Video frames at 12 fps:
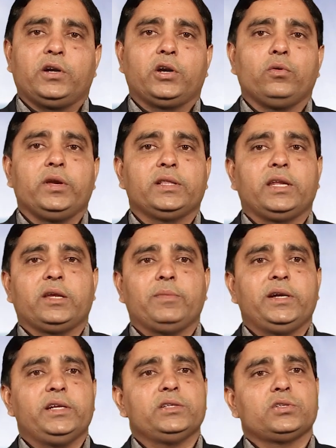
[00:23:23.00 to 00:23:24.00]
undergoing the
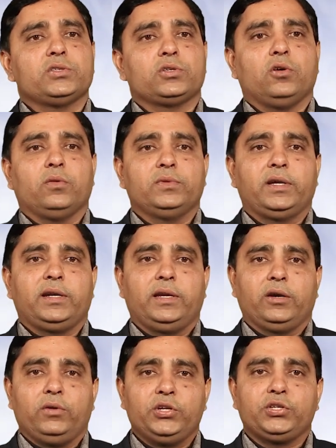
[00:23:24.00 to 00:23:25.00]
recommendations of the
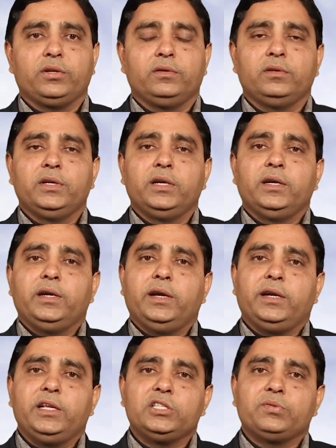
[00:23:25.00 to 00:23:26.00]
regulation,
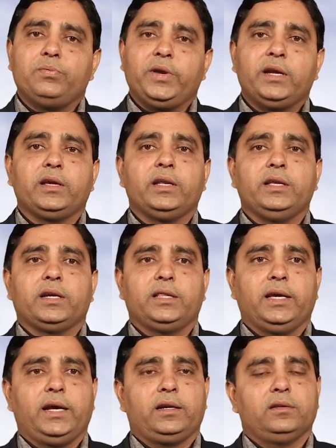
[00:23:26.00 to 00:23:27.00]
it is made clear
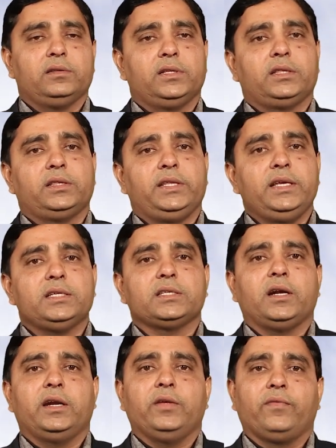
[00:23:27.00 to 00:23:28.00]
that the
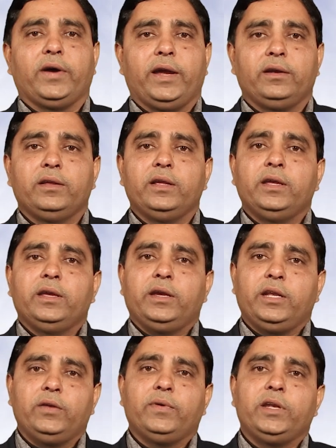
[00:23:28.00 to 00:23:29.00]
things are defined
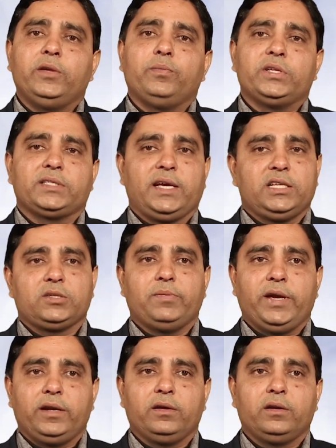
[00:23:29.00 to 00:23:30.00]
in a very precise
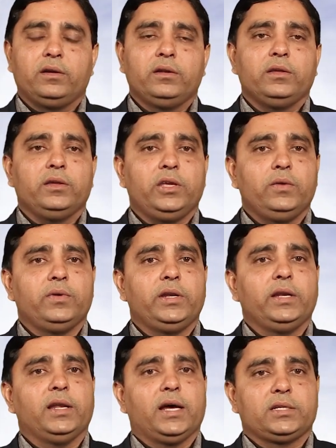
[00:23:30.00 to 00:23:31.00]
manner. Even
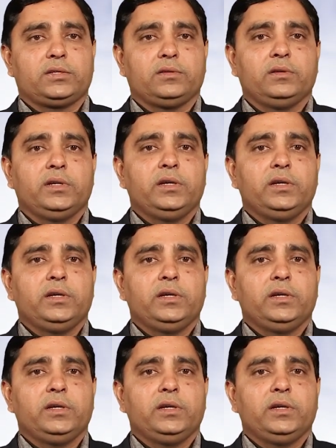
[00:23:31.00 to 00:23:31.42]
in last,